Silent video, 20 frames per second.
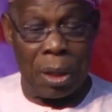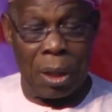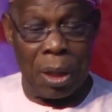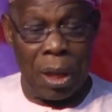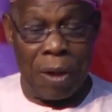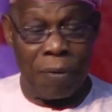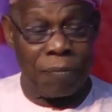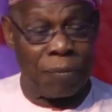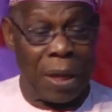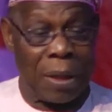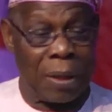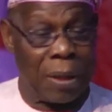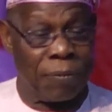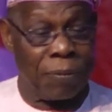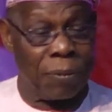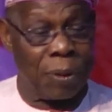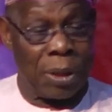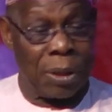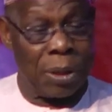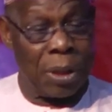After the,
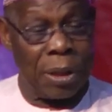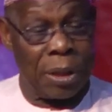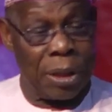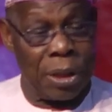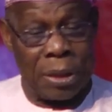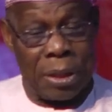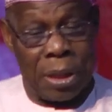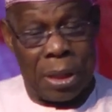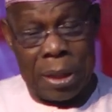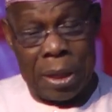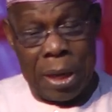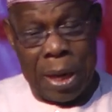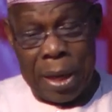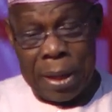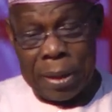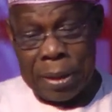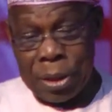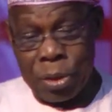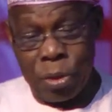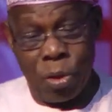the, uh,
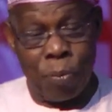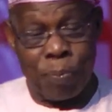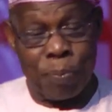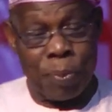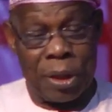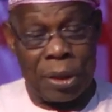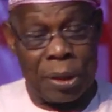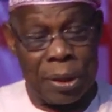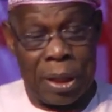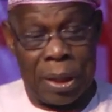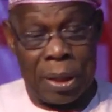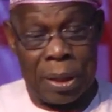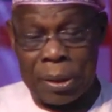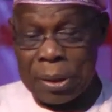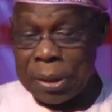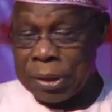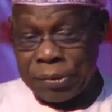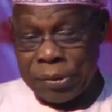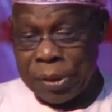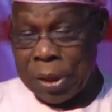the opening day,
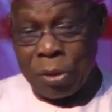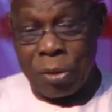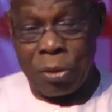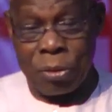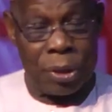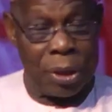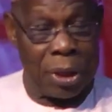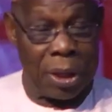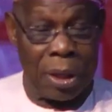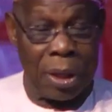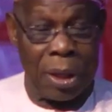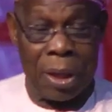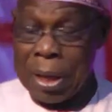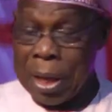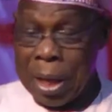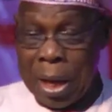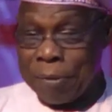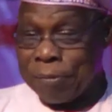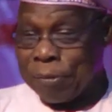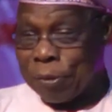the second day,
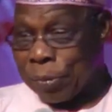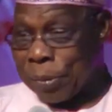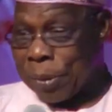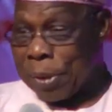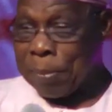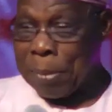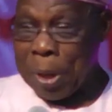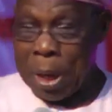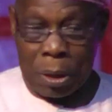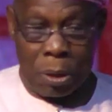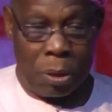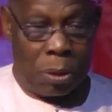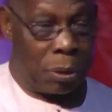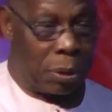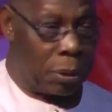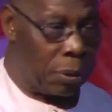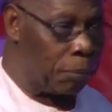half of them are gone.